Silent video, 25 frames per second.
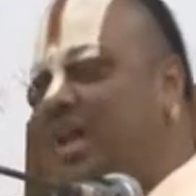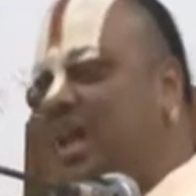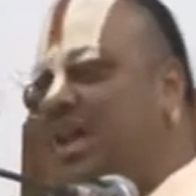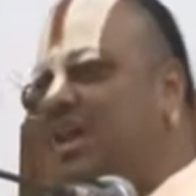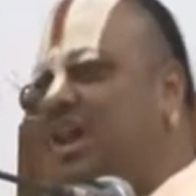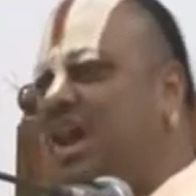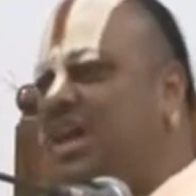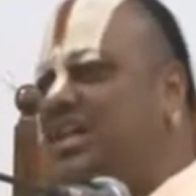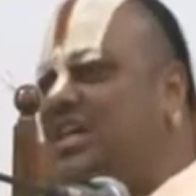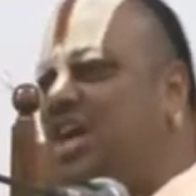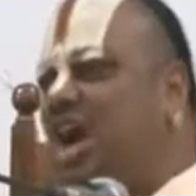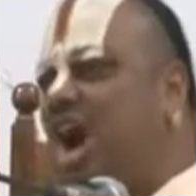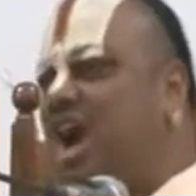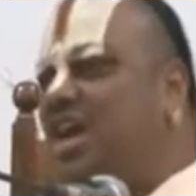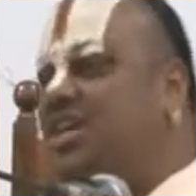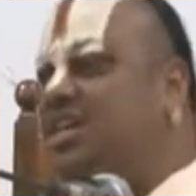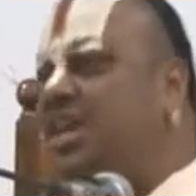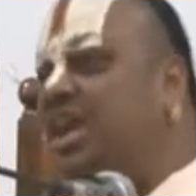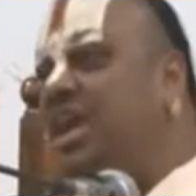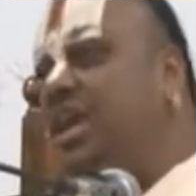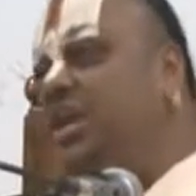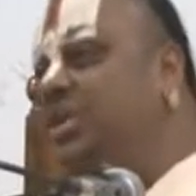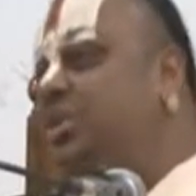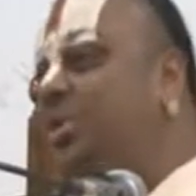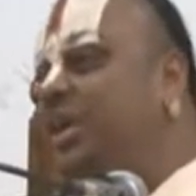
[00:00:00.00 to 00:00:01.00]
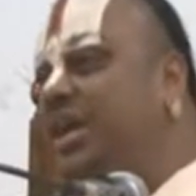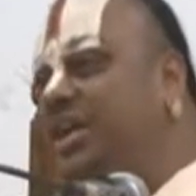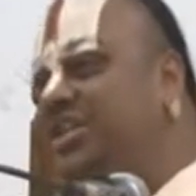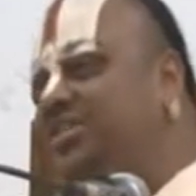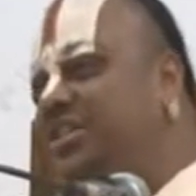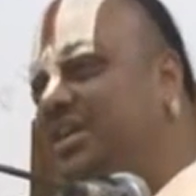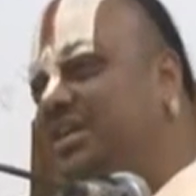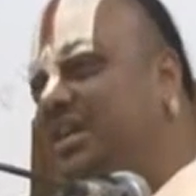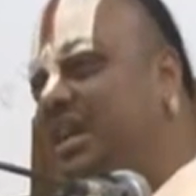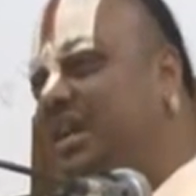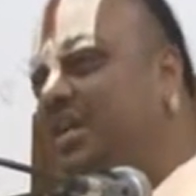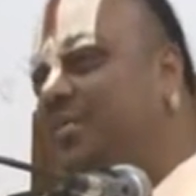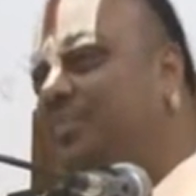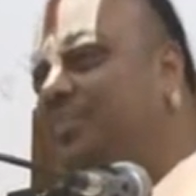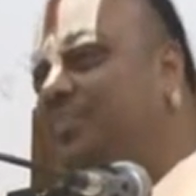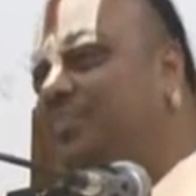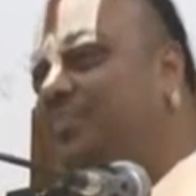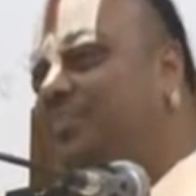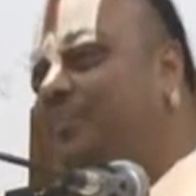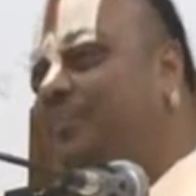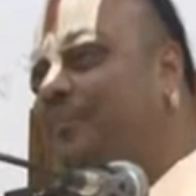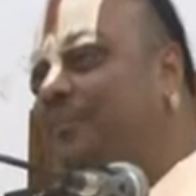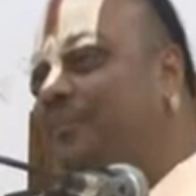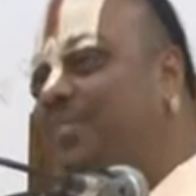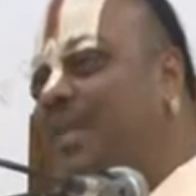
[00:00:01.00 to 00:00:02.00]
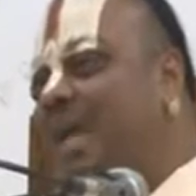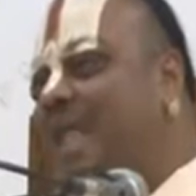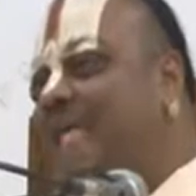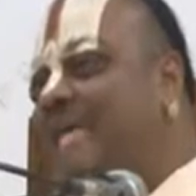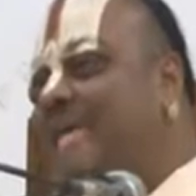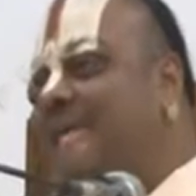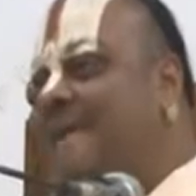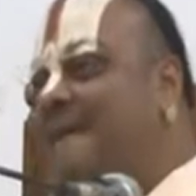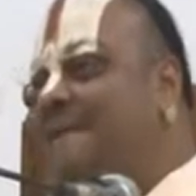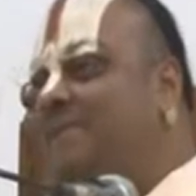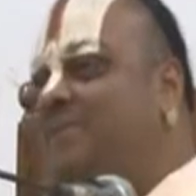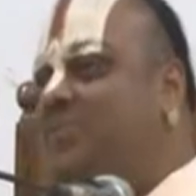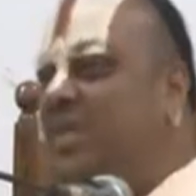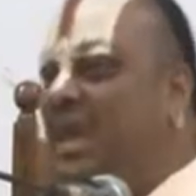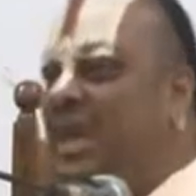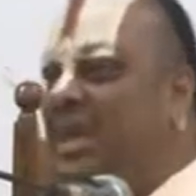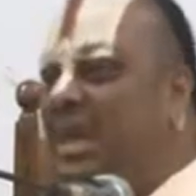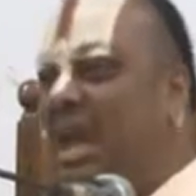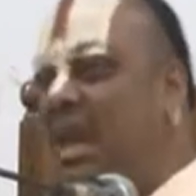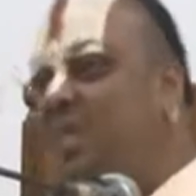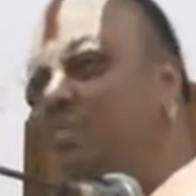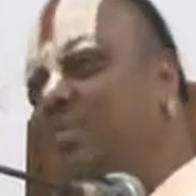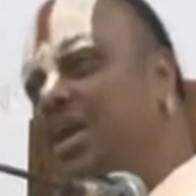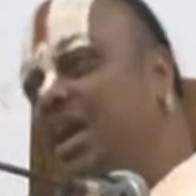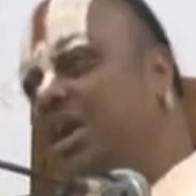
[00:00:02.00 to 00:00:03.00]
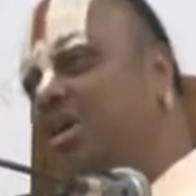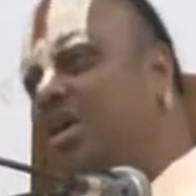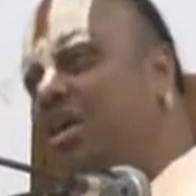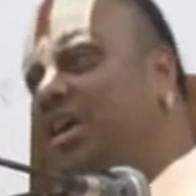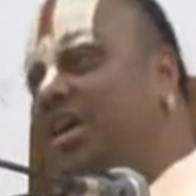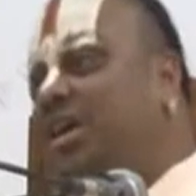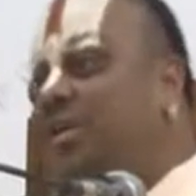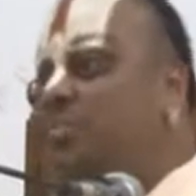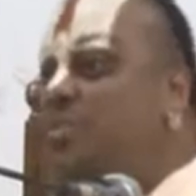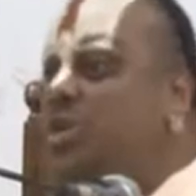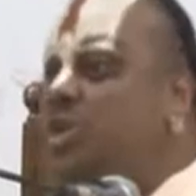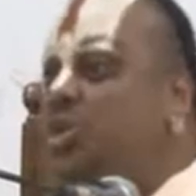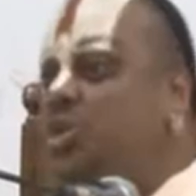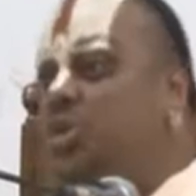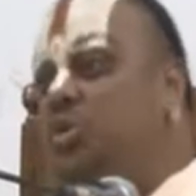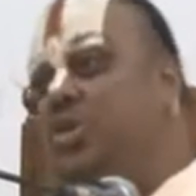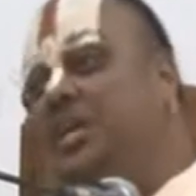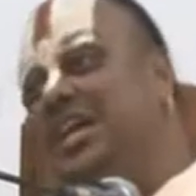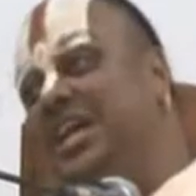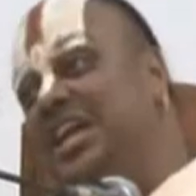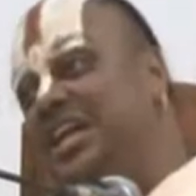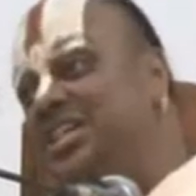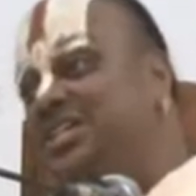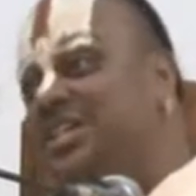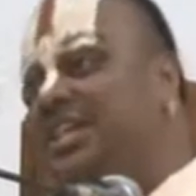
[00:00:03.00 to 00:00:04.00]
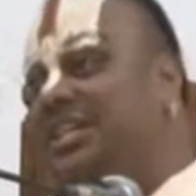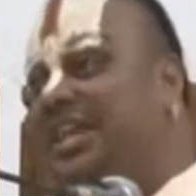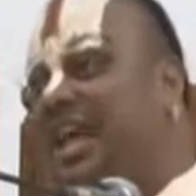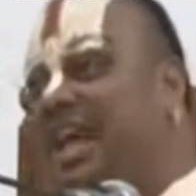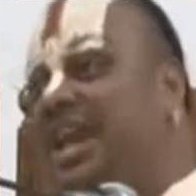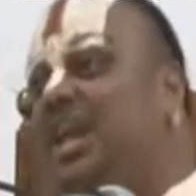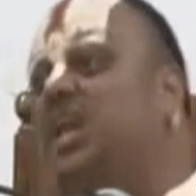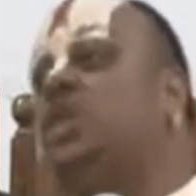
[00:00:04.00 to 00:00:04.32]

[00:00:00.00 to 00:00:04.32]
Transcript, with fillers: They are not contrary to each other. They can be contributing to each